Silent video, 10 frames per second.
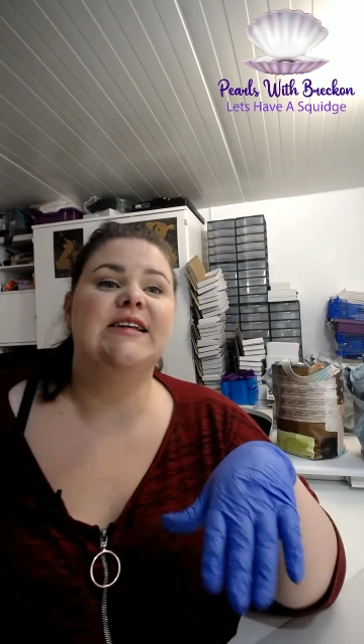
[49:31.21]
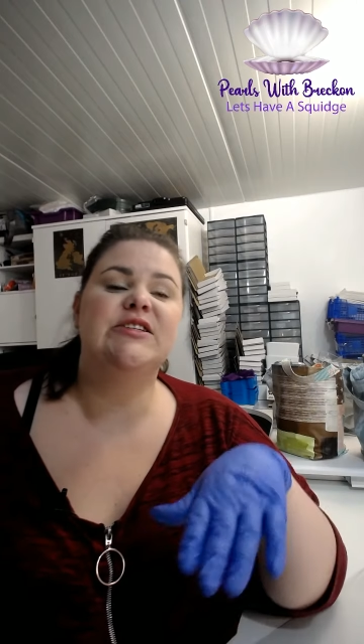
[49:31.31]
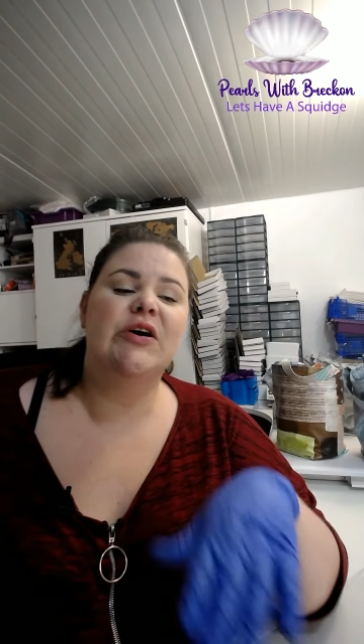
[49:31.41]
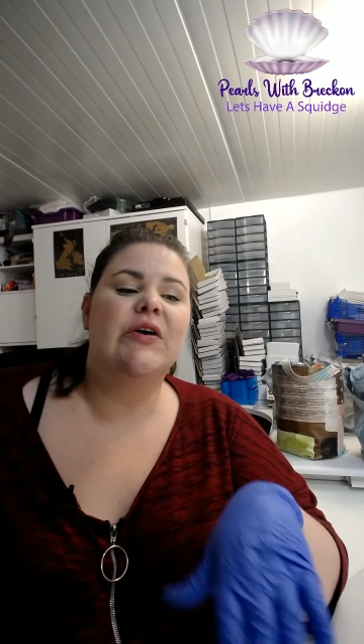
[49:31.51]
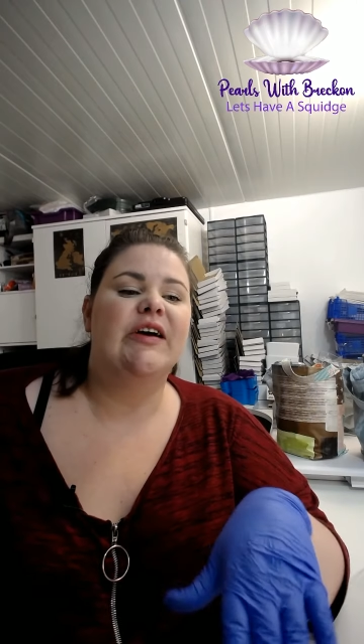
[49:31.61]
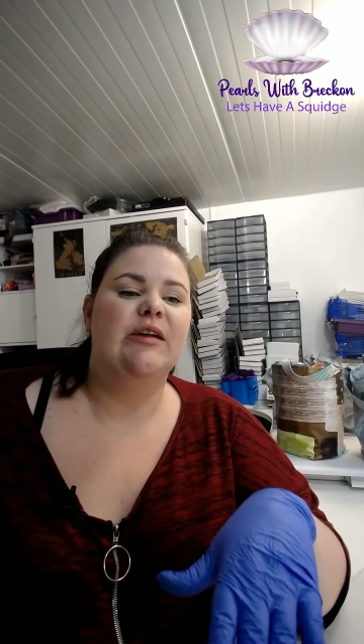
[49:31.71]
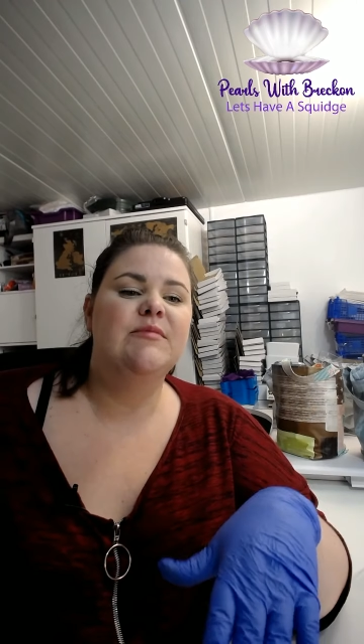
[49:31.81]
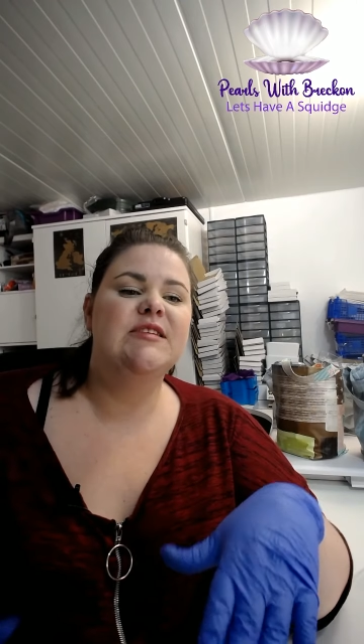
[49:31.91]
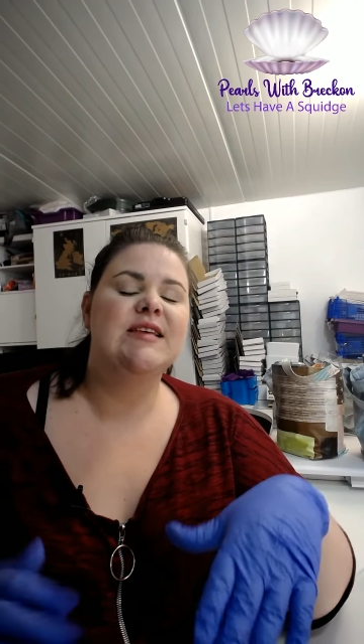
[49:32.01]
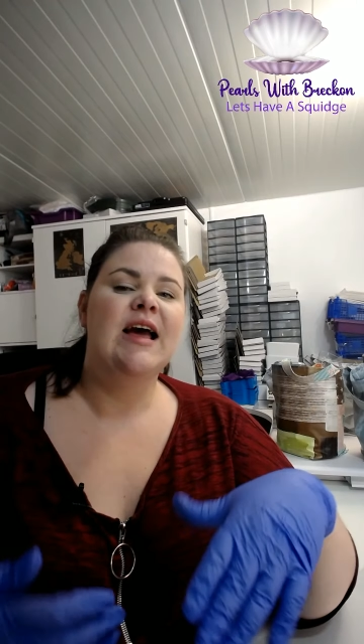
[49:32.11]

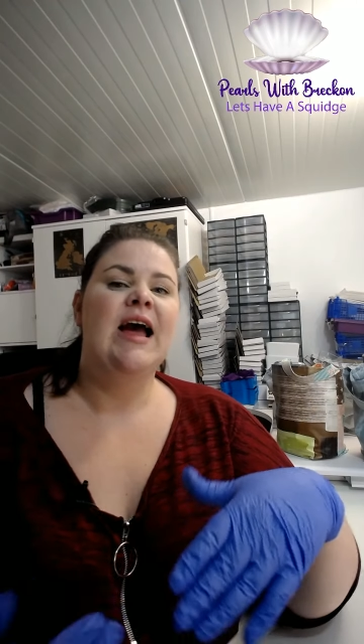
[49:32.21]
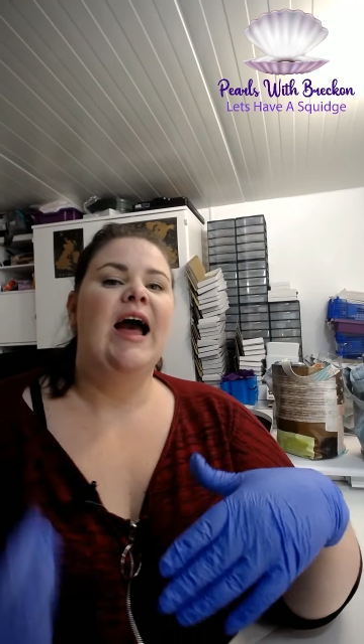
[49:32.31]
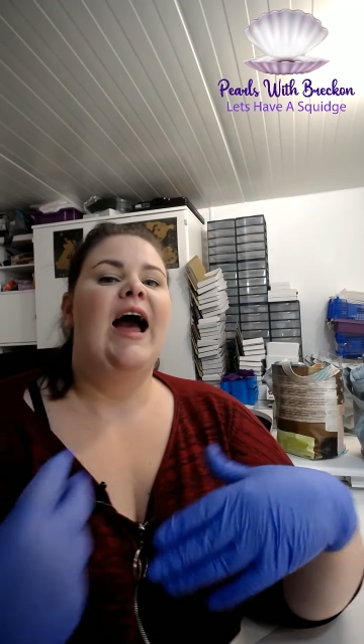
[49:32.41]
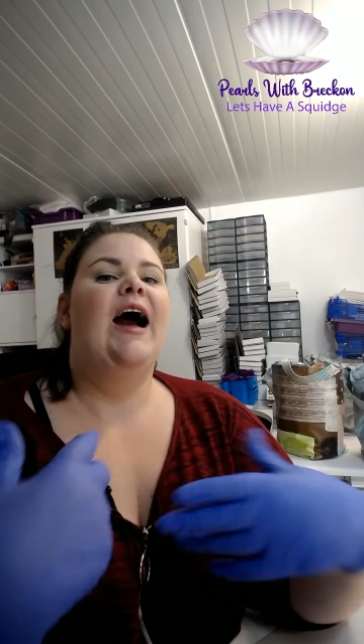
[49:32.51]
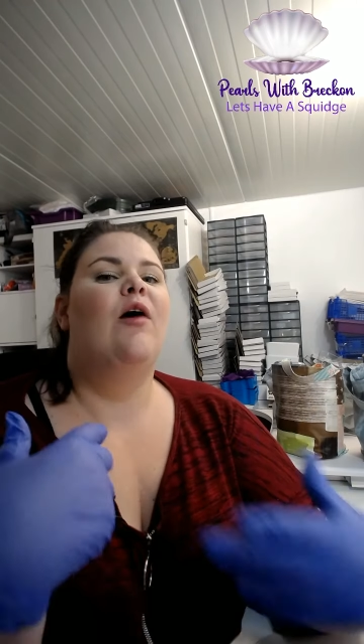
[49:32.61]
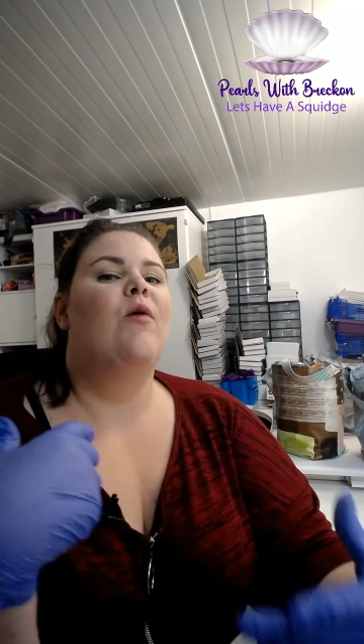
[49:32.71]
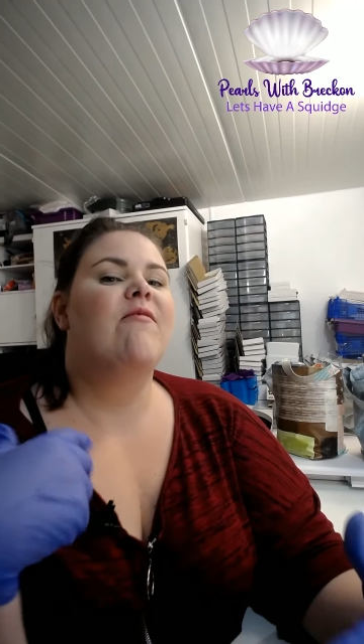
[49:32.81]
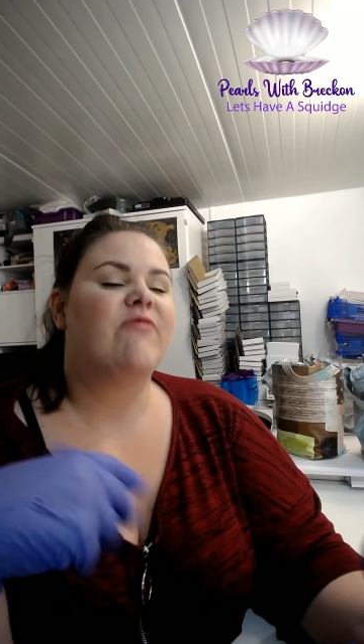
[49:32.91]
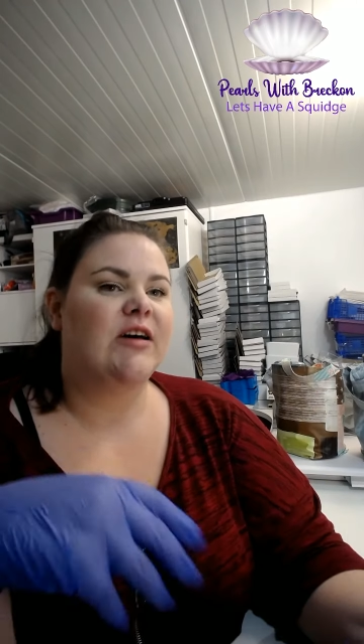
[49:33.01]
times. However,